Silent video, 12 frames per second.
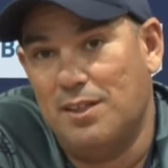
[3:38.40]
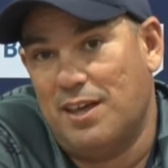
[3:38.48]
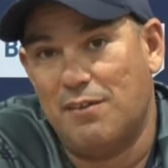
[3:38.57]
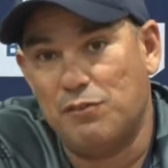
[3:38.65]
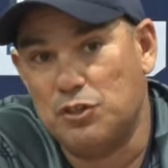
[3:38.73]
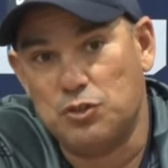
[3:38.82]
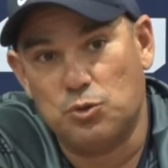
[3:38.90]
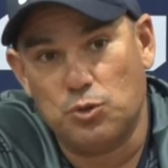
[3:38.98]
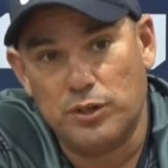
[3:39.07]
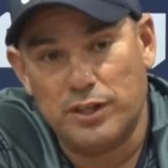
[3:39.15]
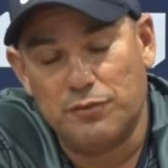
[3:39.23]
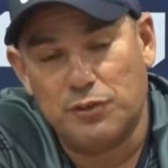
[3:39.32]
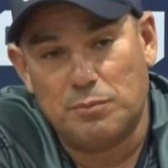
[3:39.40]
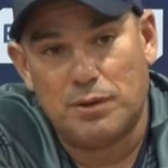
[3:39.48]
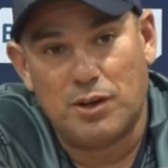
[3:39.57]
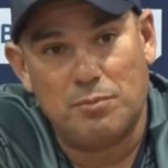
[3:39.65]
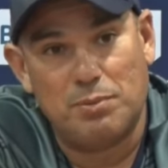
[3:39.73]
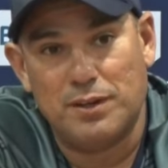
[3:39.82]
The average score here for a
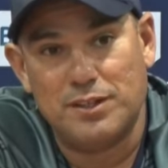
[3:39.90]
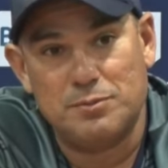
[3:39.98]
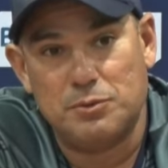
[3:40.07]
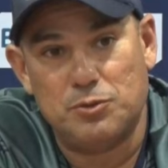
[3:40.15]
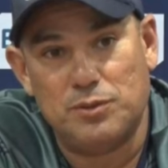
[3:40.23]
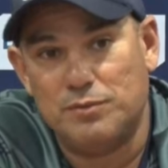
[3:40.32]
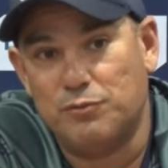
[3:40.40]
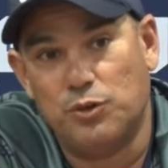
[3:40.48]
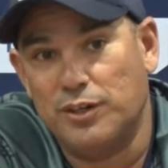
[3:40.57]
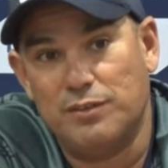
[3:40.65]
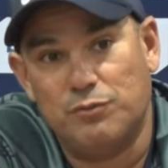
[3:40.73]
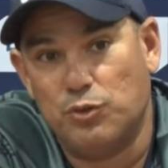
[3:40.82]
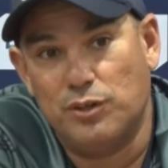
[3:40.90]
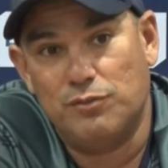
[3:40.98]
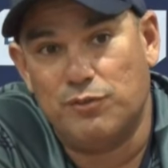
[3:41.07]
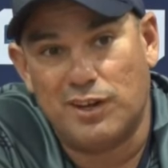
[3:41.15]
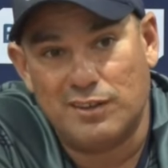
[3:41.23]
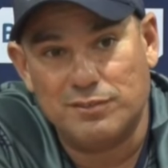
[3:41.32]
power play is between forty and
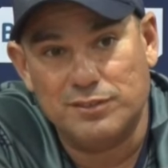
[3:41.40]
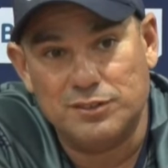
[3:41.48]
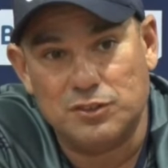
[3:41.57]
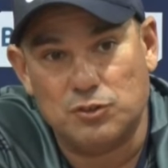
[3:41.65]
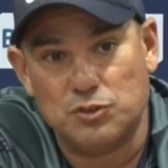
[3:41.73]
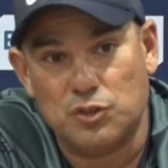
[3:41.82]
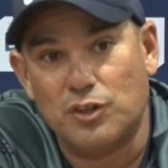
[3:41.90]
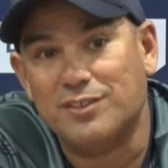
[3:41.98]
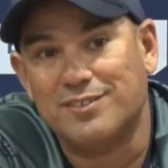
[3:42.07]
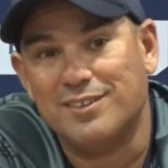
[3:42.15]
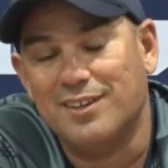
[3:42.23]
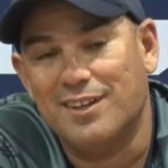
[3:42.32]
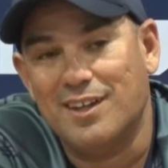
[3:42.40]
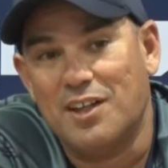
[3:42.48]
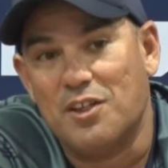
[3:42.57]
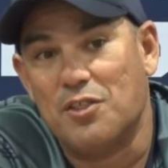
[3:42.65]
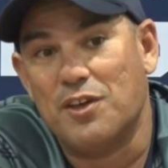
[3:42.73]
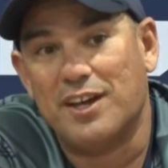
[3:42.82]
forty-five, so it's not
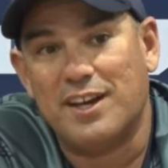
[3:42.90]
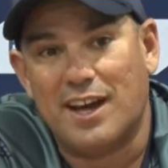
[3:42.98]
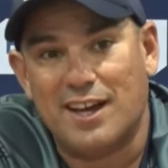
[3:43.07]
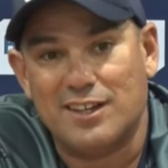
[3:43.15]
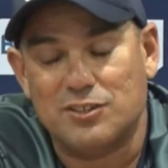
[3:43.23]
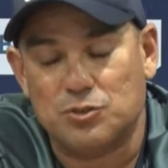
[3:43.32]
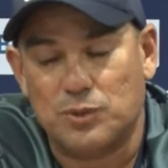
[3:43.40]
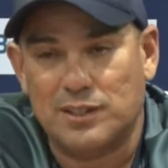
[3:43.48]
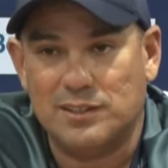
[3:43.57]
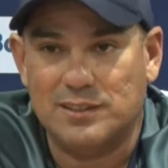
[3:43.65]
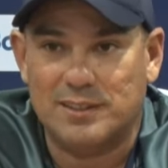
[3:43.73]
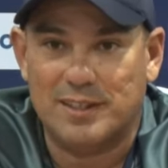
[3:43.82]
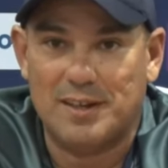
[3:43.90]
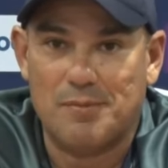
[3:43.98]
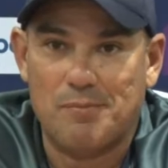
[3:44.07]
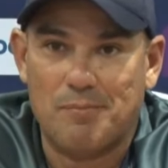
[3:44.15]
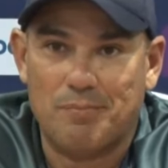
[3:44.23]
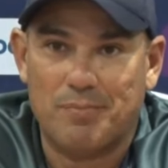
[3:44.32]
that high as well.
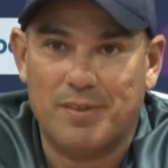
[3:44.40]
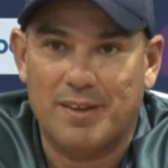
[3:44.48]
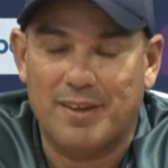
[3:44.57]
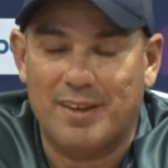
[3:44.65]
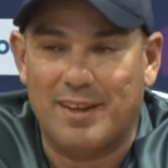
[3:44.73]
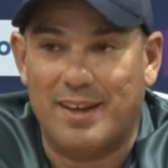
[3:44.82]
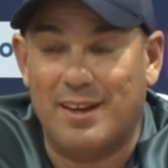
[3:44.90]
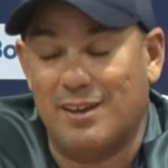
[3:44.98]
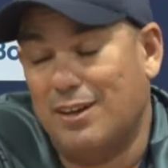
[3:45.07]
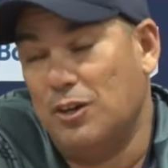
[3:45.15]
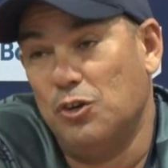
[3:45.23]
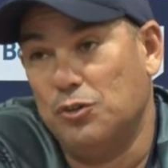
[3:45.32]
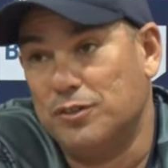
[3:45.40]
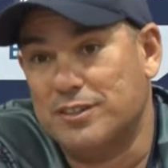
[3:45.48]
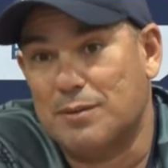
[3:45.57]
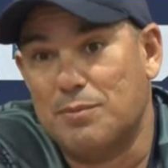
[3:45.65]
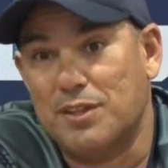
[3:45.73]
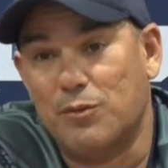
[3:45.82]
Um, I looked at
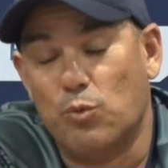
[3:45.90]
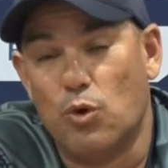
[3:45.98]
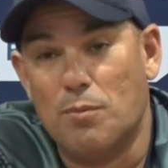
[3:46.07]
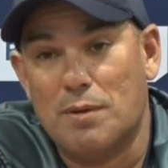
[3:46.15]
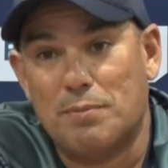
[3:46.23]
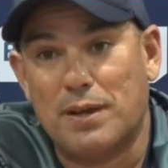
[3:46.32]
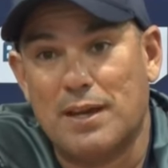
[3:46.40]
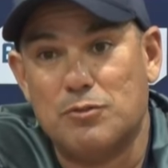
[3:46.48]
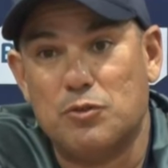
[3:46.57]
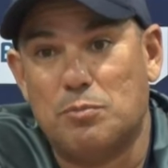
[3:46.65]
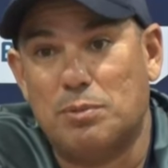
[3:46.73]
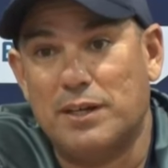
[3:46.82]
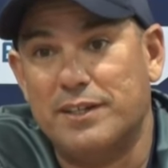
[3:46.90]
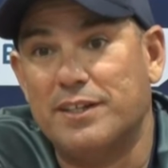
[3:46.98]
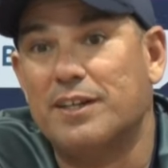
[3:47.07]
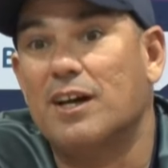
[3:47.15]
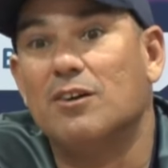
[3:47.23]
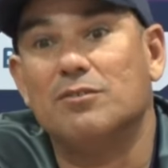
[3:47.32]
some of the warm-up games that were played
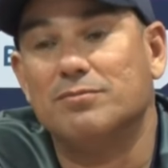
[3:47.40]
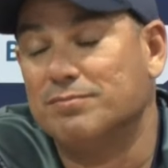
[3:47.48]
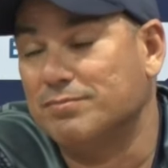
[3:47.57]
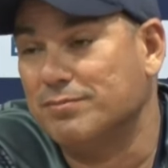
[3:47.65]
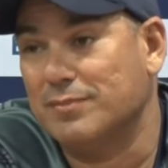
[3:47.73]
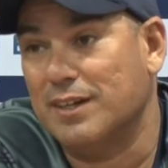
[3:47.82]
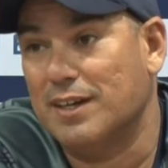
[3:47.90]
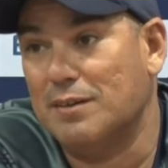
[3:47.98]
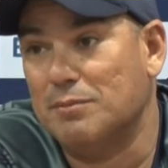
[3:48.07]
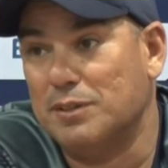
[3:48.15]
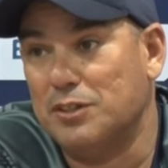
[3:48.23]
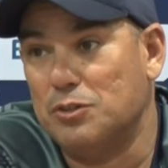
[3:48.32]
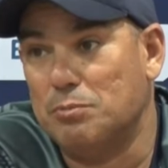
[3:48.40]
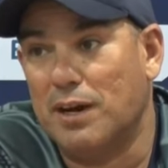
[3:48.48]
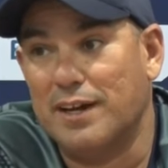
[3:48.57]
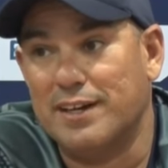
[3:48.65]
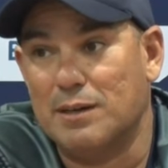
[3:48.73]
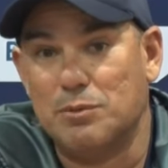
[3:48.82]
around um, in
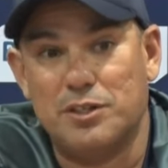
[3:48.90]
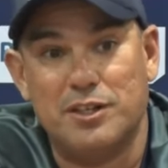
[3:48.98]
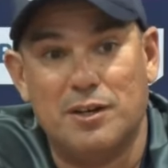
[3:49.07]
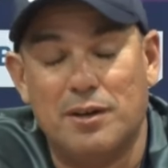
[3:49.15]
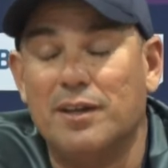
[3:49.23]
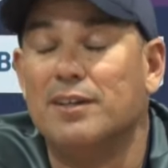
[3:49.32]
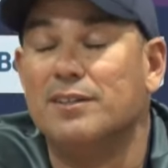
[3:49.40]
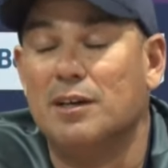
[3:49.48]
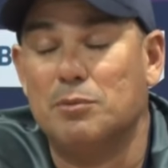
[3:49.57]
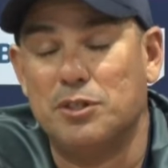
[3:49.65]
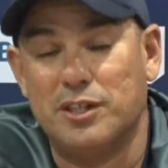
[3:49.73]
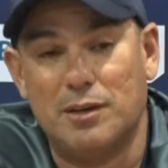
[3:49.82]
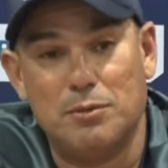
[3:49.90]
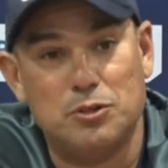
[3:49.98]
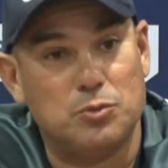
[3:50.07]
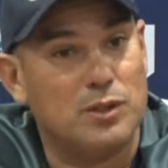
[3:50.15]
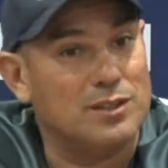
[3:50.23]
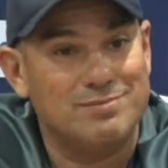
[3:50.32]
Dubai and Abu, and Abu Dhabi
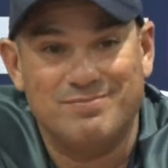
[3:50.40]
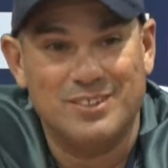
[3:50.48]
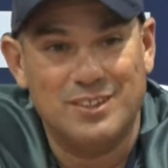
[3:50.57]
as well.